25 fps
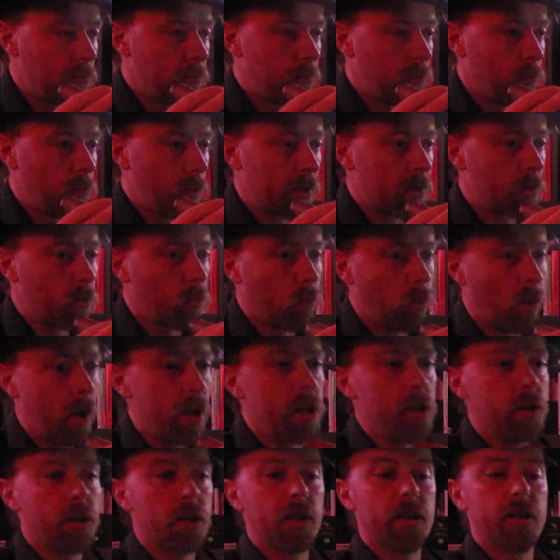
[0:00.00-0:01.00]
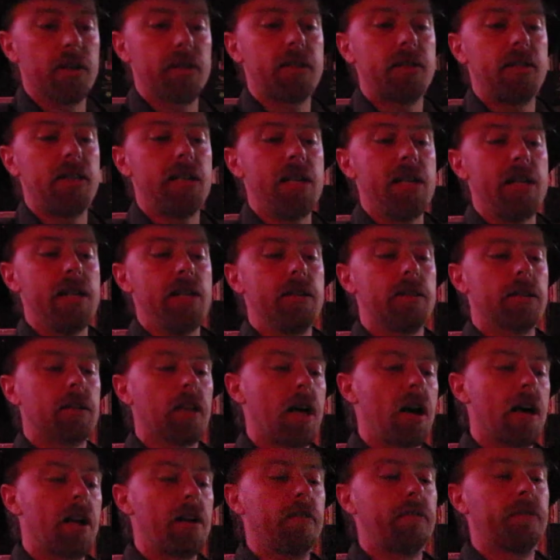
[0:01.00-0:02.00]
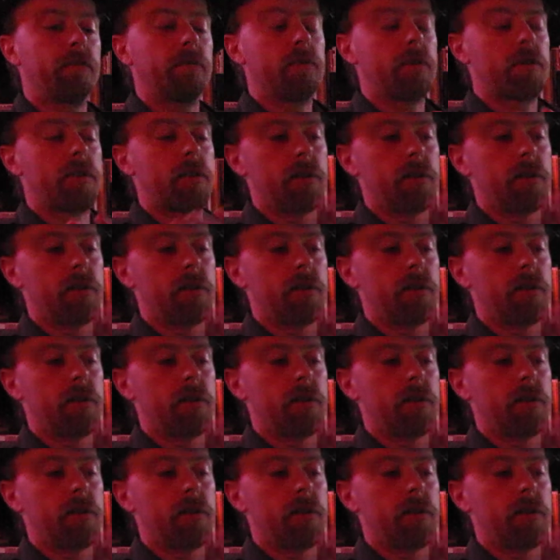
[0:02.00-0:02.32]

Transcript: what you're gonna see is a lot of